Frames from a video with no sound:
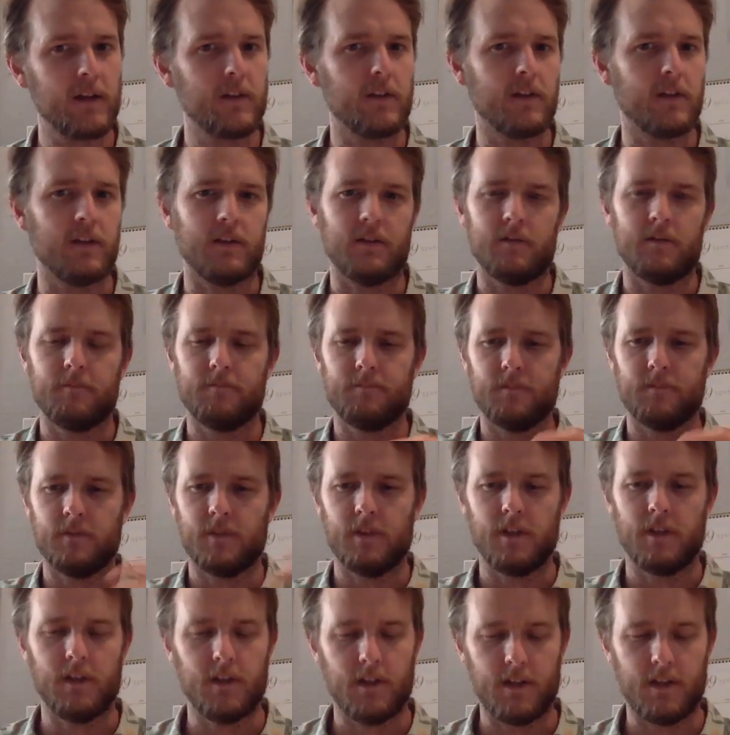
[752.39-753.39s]
the
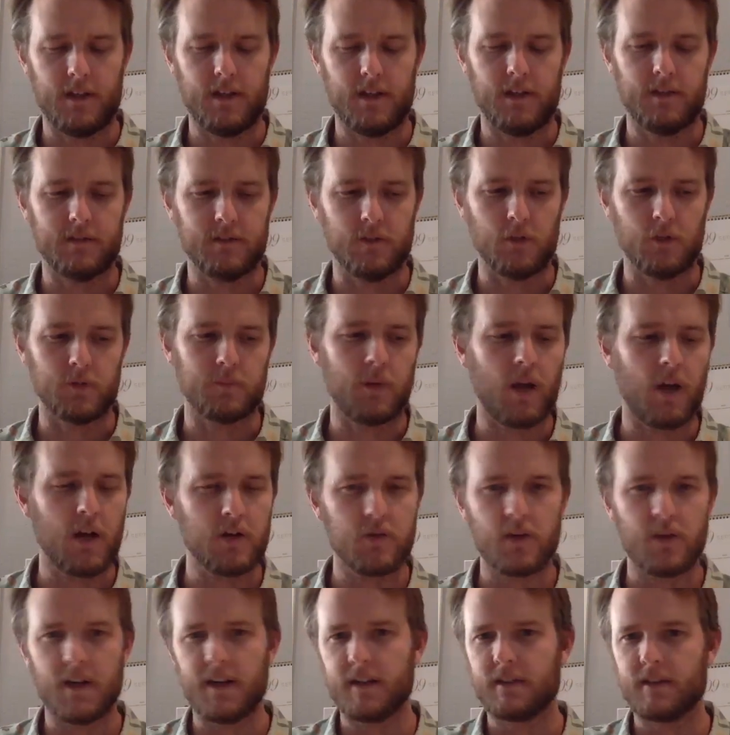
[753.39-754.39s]
Los
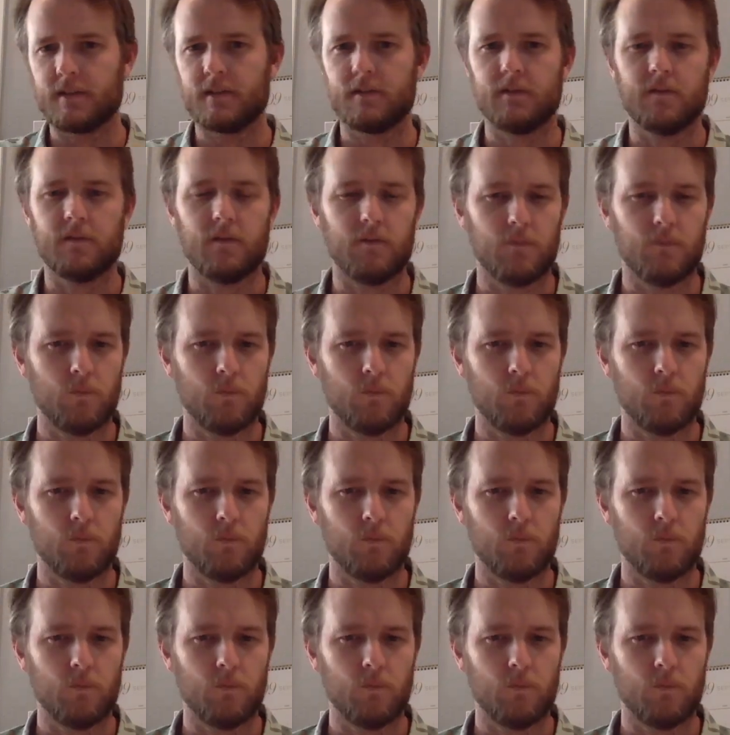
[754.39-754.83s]
Padres?